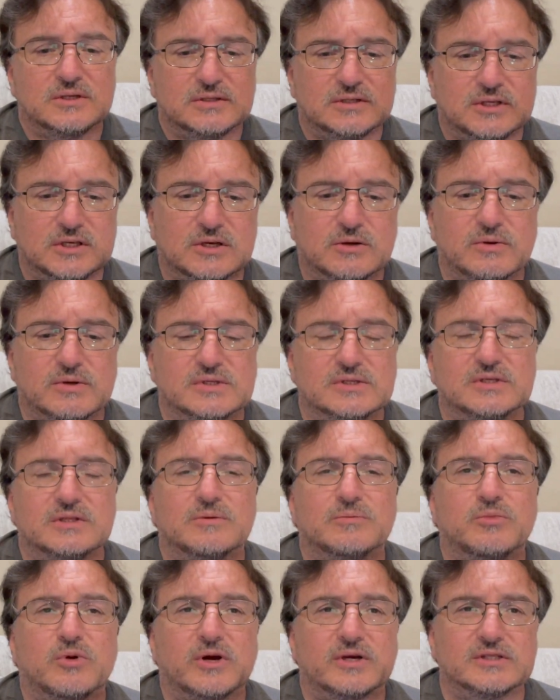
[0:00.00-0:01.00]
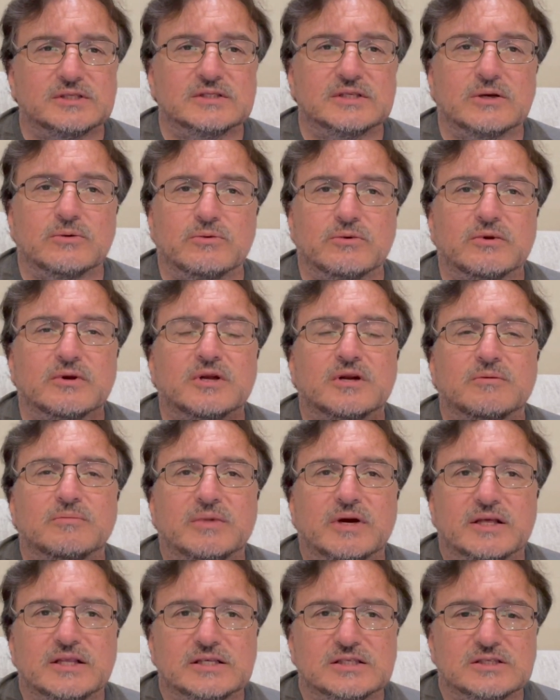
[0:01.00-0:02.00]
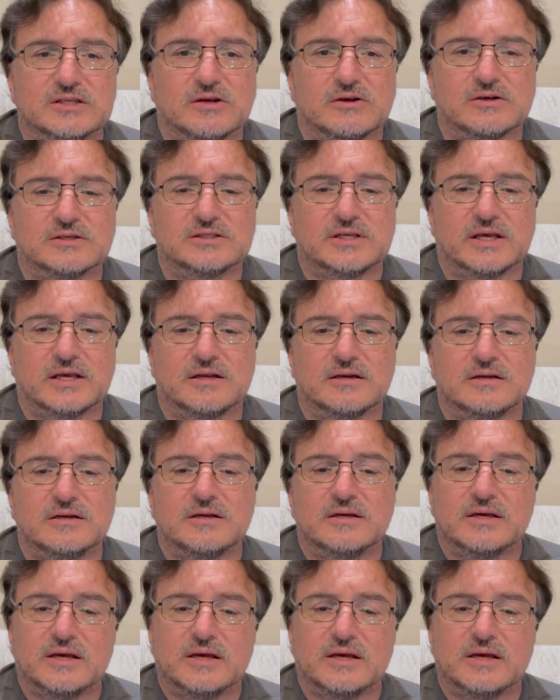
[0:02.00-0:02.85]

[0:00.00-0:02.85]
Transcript: decreasing the prices that we were going to buy these stocks at,